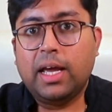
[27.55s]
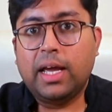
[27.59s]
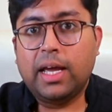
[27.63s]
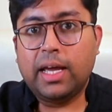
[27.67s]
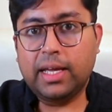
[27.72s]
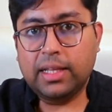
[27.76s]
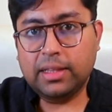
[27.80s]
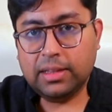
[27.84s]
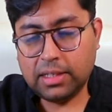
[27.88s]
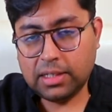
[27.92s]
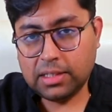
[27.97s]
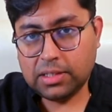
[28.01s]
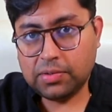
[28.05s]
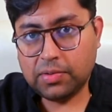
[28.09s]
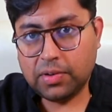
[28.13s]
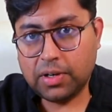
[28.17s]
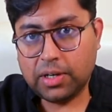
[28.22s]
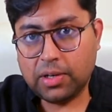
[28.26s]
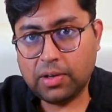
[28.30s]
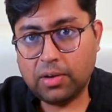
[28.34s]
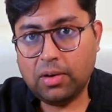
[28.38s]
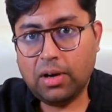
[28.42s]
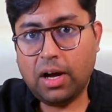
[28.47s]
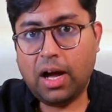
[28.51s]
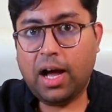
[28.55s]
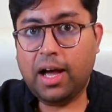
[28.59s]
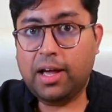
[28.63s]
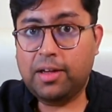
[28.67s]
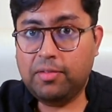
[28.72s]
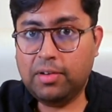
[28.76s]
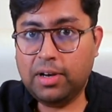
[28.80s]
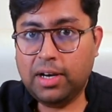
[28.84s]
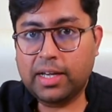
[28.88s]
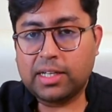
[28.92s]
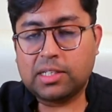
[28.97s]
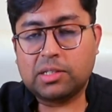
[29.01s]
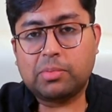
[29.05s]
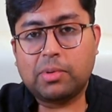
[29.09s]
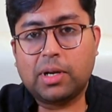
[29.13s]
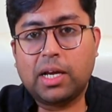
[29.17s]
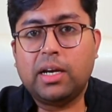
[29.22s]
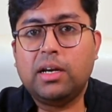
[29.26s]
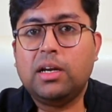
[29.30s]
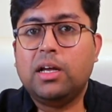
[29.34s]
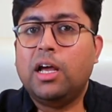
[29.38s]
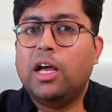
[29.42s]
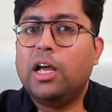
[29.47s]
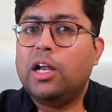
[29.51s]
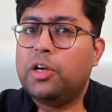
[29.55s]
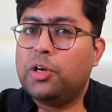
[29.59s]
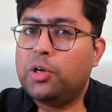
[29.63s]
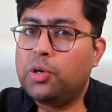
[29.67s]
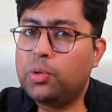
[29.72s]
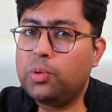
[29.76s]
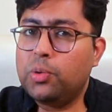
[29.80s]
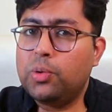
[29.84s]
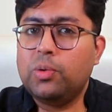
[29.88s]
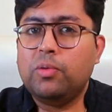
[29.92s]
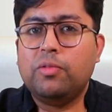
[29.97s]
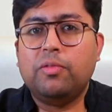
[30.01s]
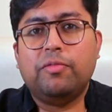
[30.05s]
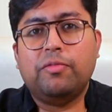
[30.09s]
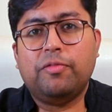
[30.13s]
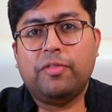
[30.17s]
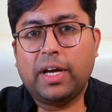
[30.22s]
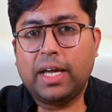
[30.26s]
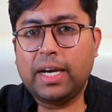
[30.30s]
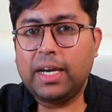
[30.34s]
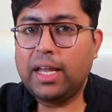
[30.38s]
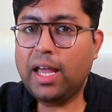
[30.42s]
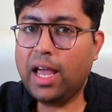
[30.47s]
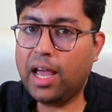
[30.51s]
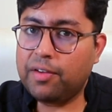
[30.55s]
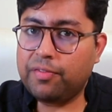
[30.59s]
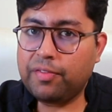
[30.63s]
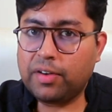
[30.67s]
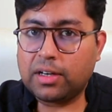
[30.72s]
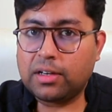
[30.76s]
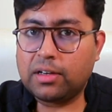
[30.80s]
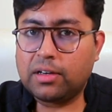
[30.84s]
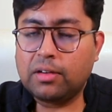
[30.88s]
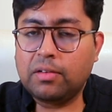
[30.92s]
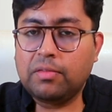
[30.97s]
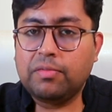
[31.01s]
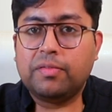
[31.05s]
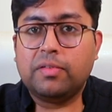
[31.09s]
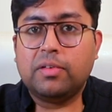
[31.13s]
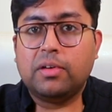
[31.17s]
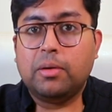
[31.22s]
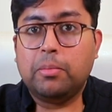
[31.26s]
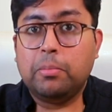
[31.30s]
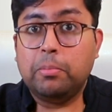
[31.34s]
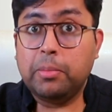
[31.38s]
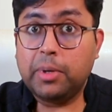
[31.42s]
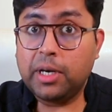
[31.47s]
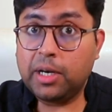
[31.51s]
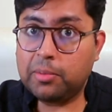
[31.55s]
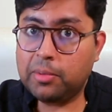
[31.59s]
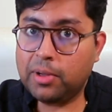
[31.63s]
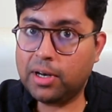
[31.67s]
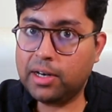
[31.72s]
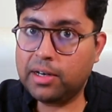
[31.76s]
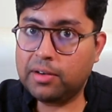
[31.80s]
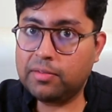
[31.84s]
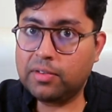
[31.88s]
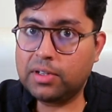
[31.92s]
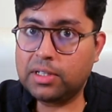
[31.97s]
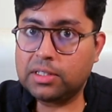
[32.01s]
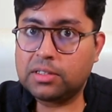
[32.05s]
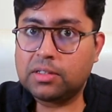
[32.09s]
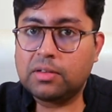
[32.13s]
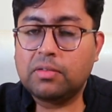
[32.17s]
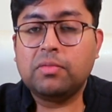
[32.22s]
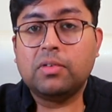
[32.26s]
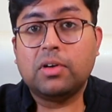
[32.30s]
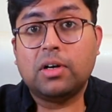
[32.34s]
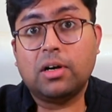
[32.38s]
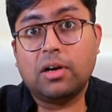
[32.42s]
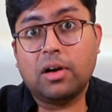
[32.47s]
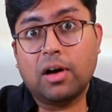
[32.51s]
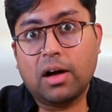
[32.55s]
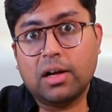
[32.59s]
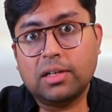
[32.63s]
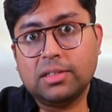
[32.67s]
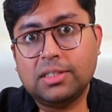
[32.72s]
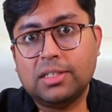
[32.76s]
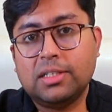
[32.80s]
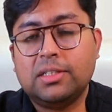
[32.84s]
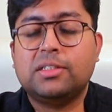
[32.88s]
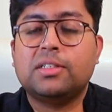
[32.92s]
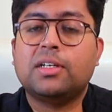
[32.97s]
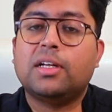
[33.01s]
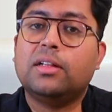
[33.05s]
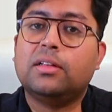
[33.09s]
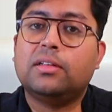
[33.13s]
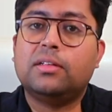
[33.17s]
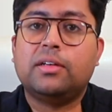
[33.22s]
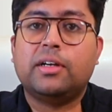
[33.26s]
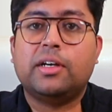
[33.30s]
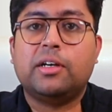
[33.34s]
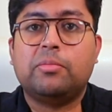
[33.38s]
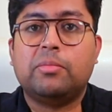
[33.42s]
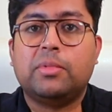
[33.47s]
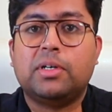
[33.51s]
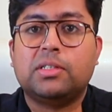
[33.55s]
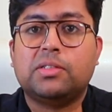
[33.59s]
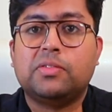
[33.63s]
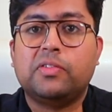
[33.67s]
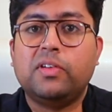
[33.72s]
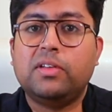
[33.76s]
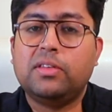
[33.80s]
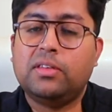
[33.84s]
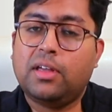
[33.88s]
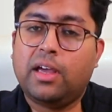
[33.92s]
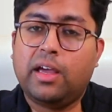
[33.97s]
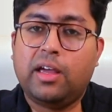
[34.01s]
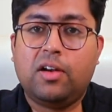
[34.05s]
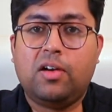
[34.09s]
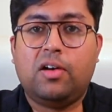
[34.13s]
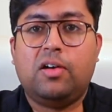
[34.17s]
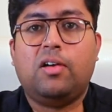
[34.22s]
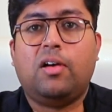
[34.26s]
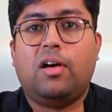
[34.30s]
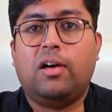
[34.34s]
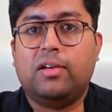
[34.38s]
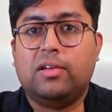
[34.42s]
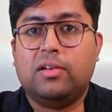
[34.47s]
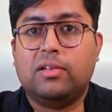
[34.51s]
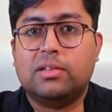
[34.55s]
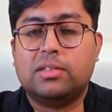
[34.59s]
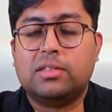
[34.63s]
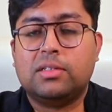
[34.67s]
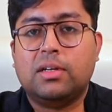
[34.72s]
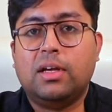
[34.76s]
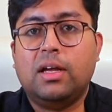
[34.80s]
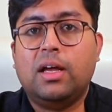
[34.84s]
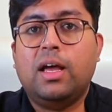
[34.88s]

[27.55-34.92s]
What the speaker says: In this video, I will explain two very effective, minimal invasive, non-surgical treatments for thyroid nodules.